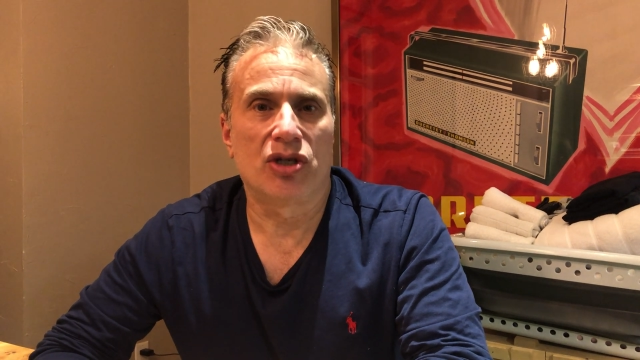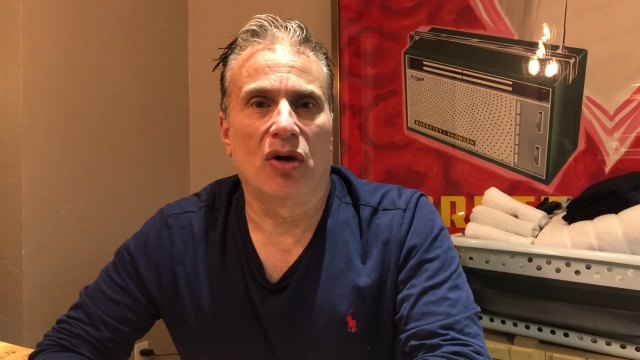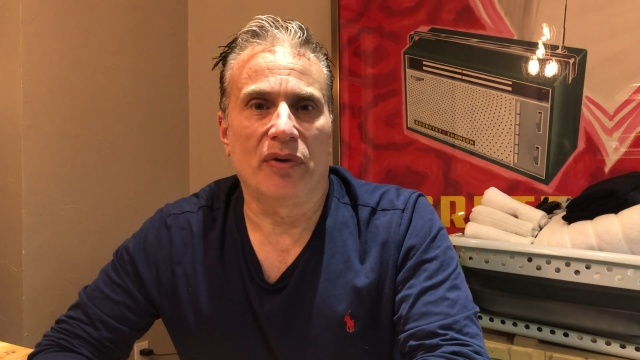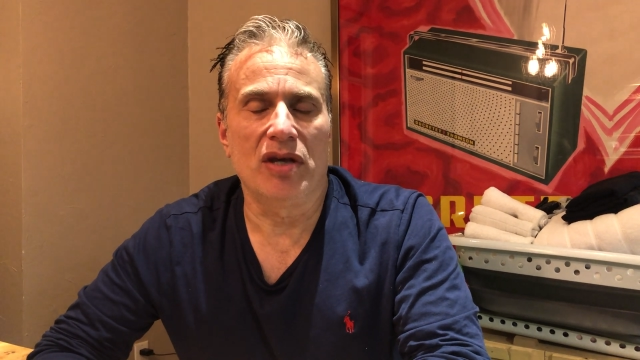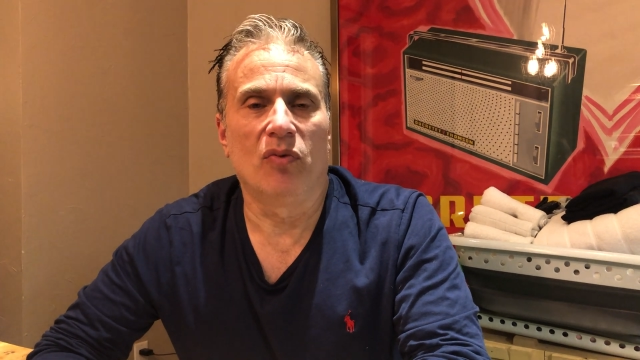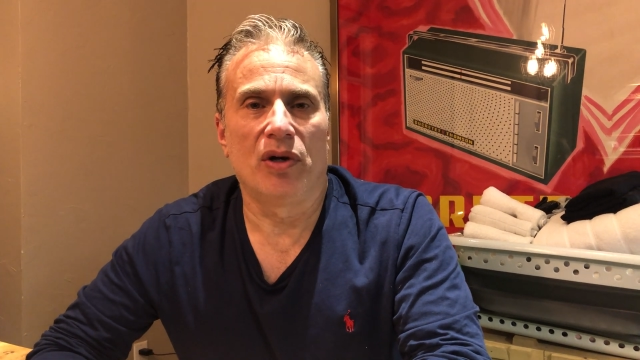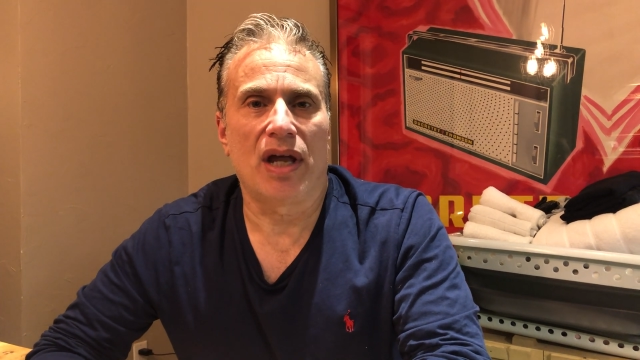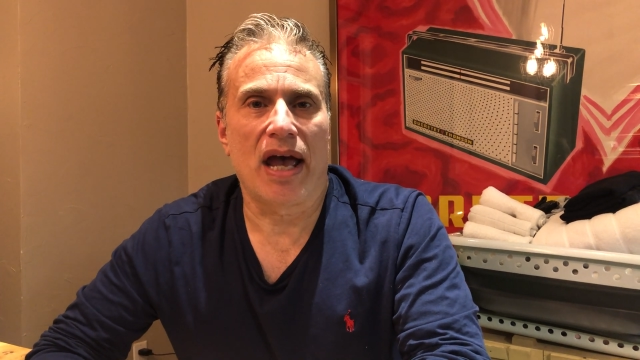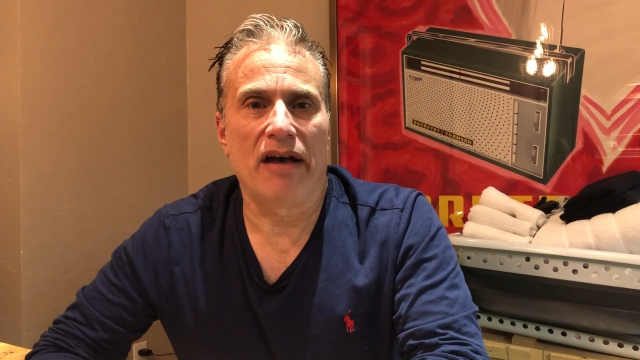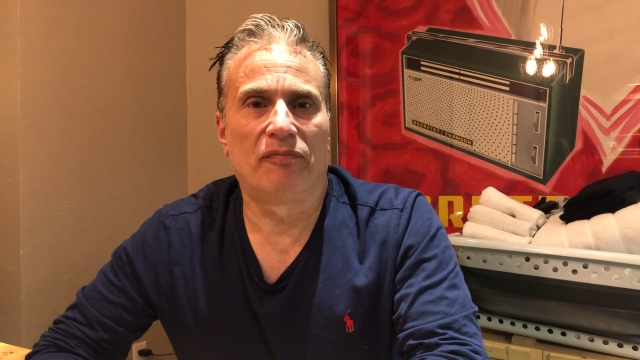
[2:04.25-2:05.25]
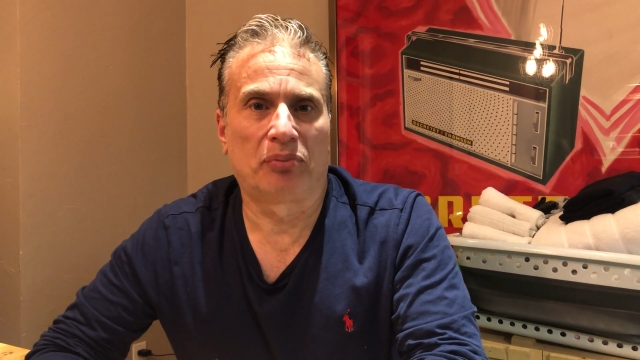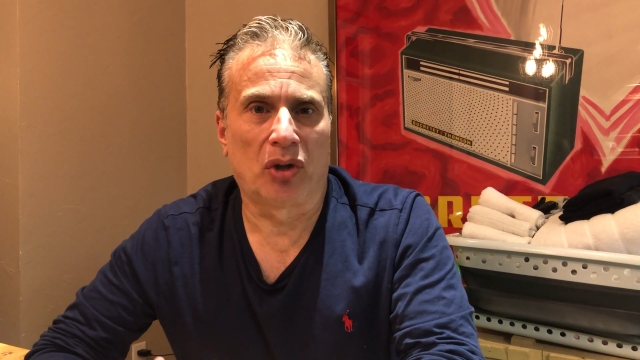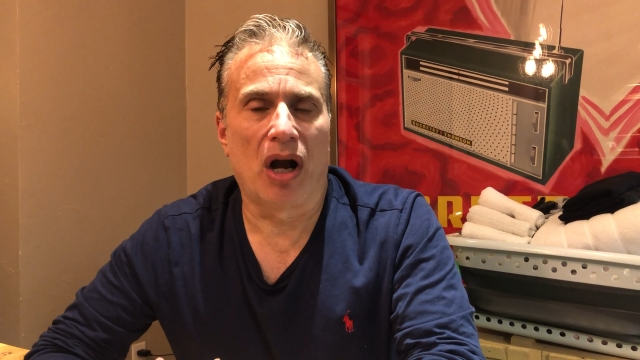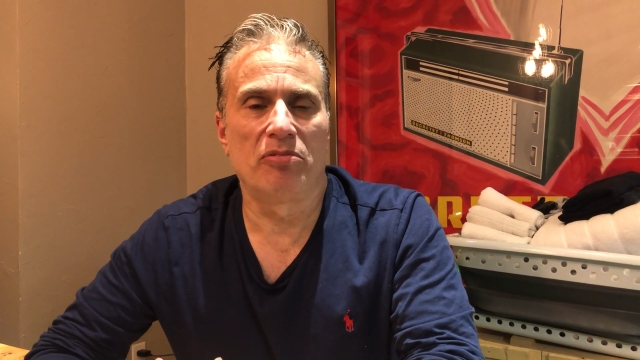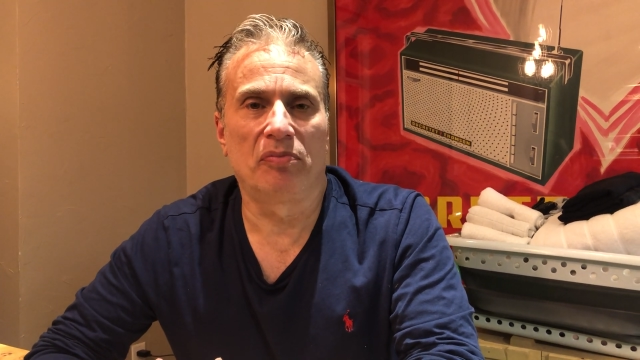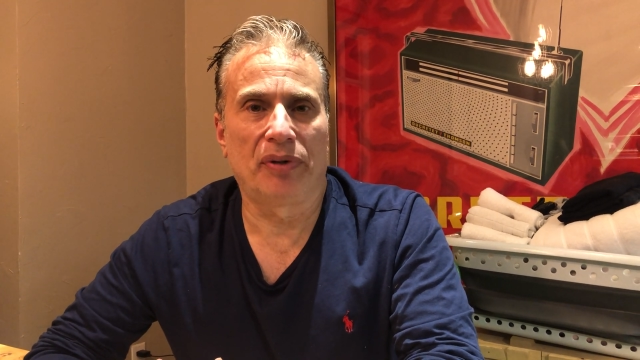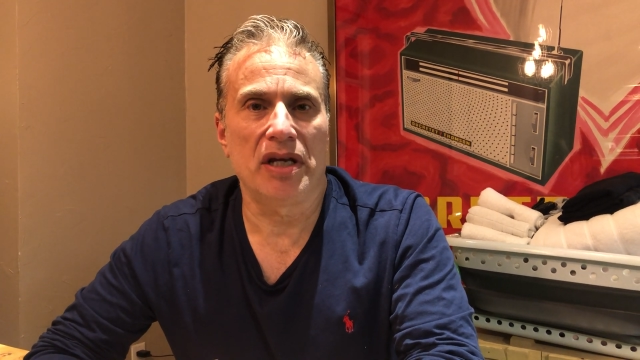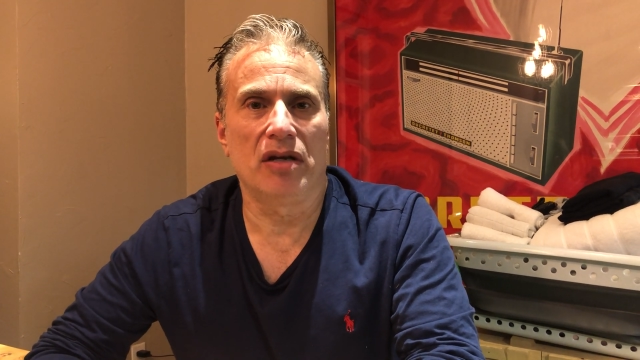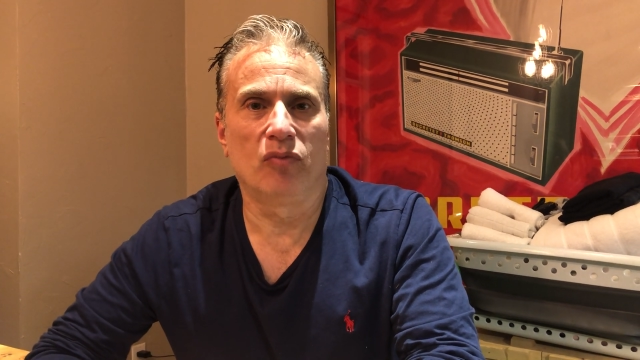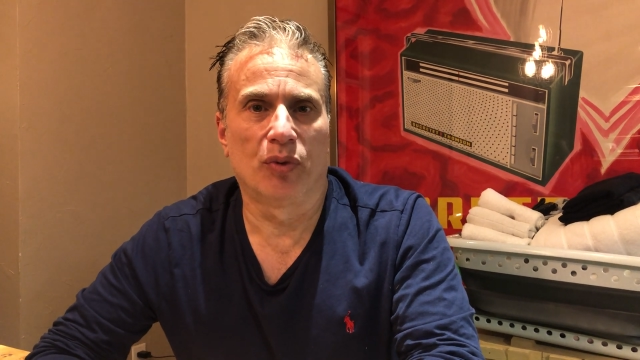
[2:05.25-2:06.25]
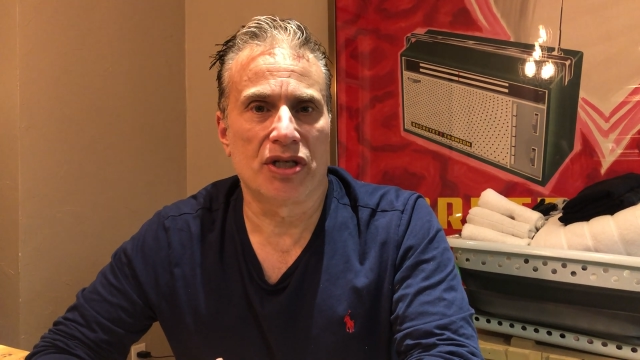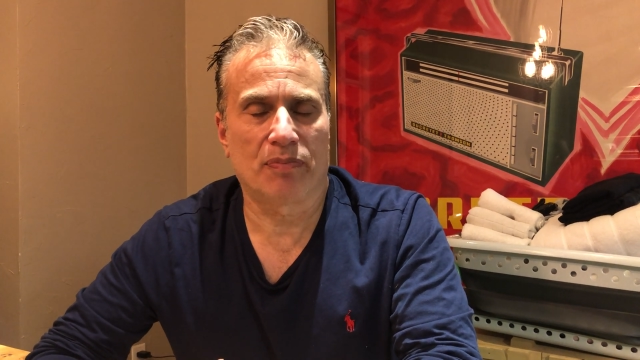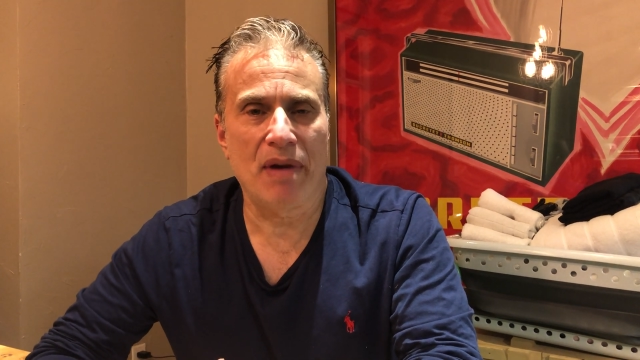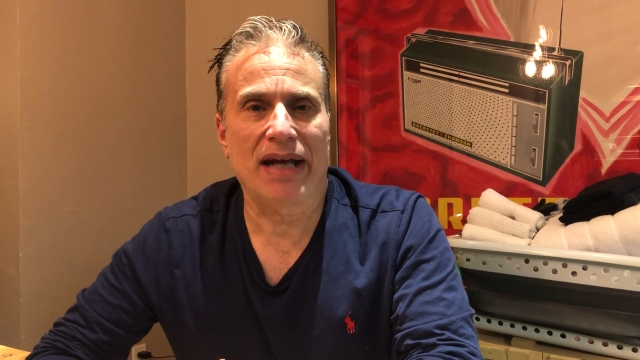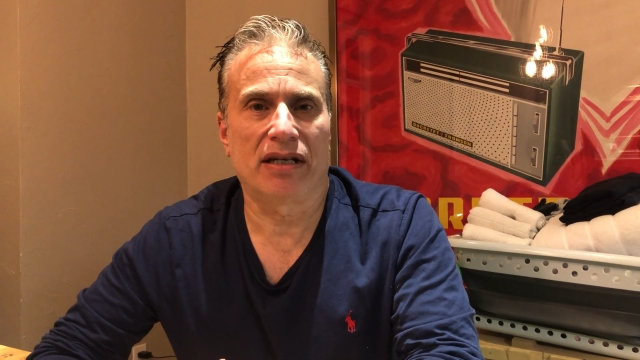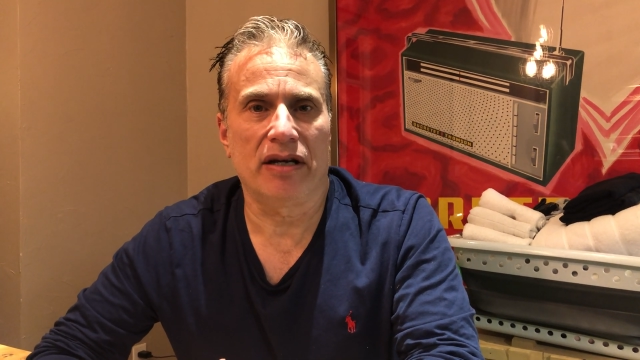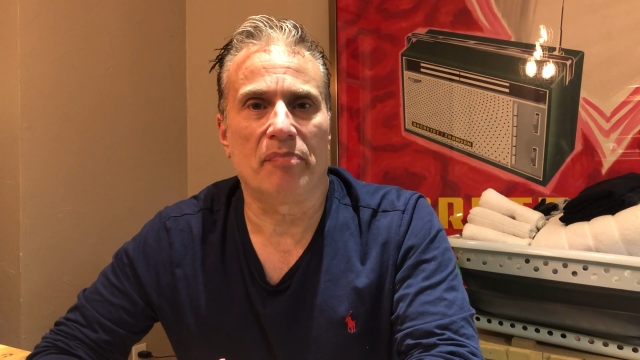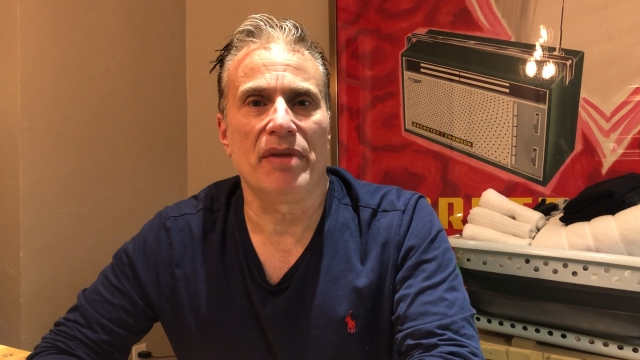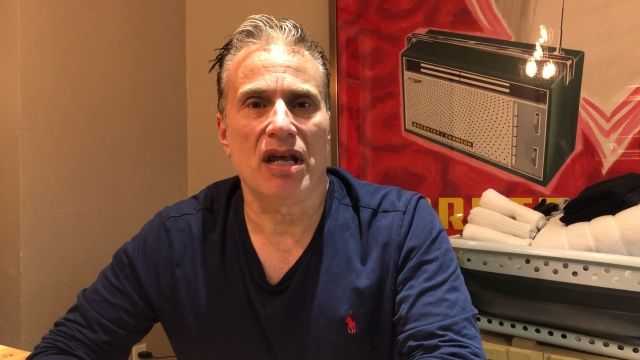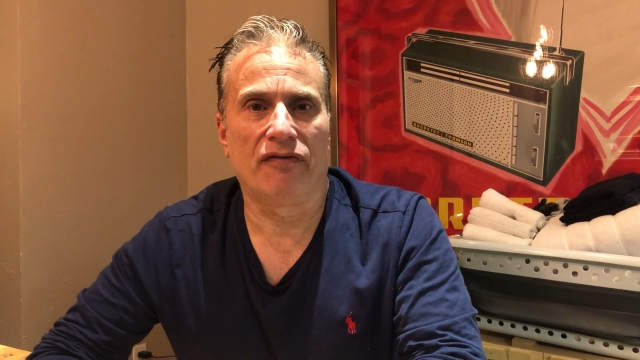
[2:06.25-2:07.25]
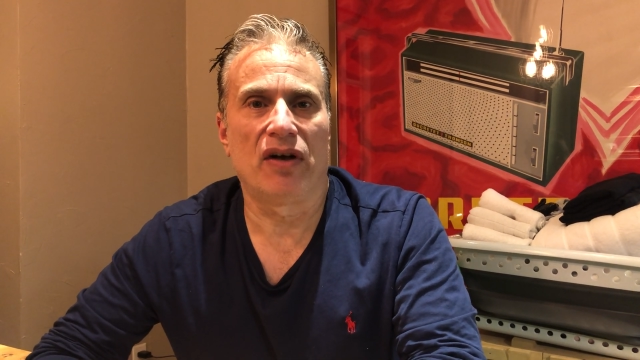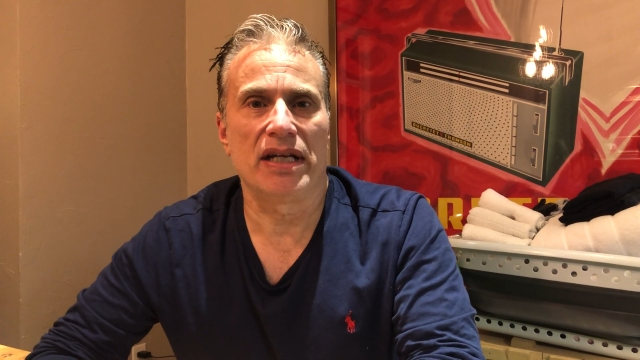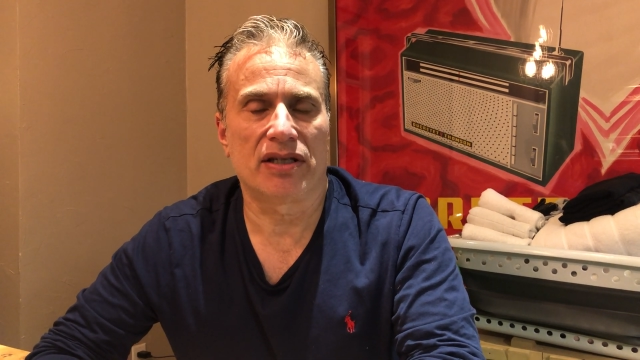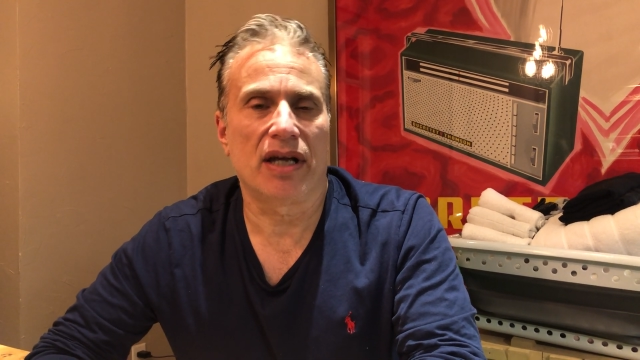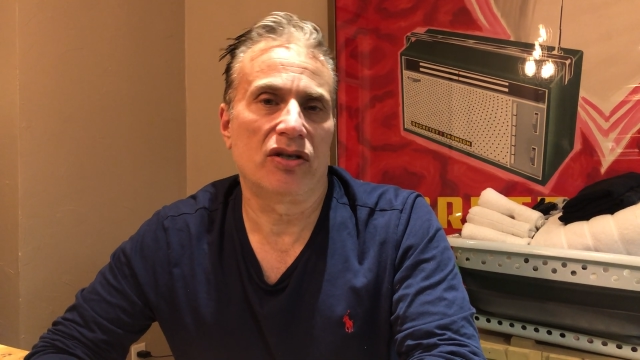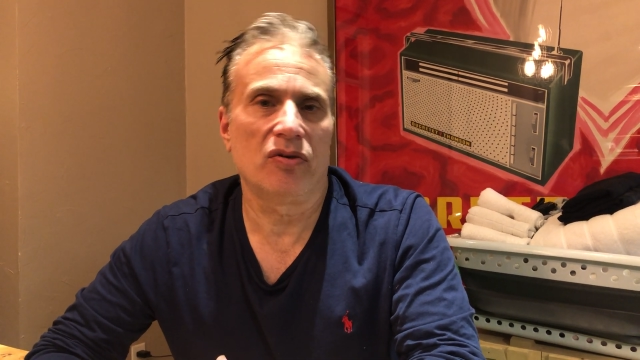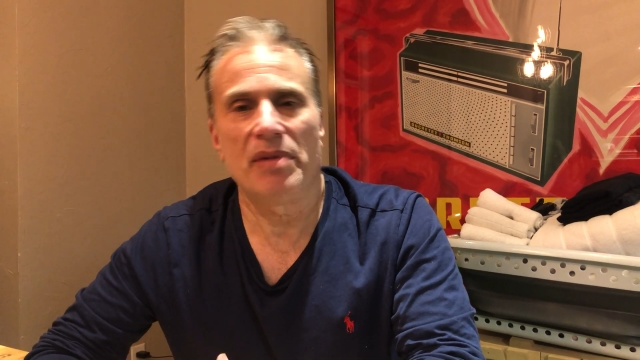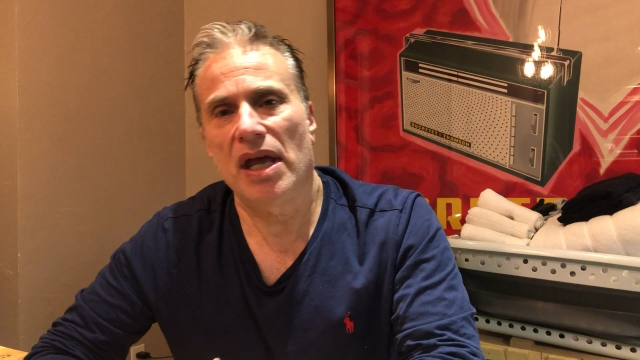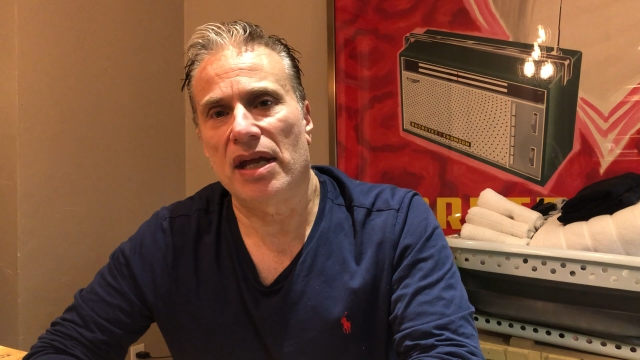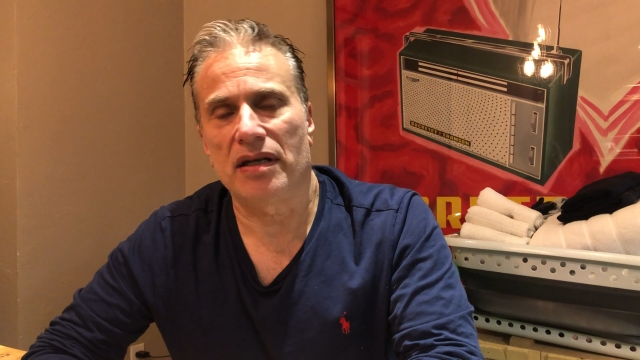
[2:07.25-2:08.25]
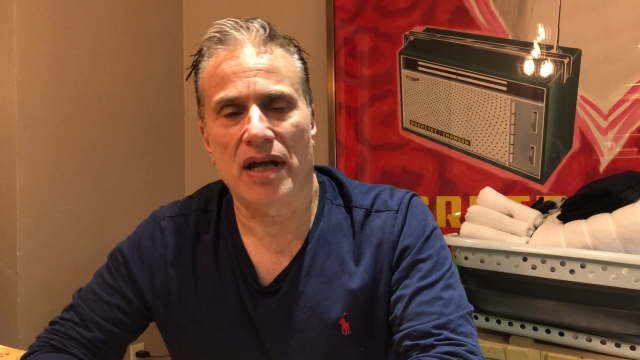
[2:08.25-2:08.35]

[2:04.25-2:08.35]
So he would have probably respected me if I said to him, hey,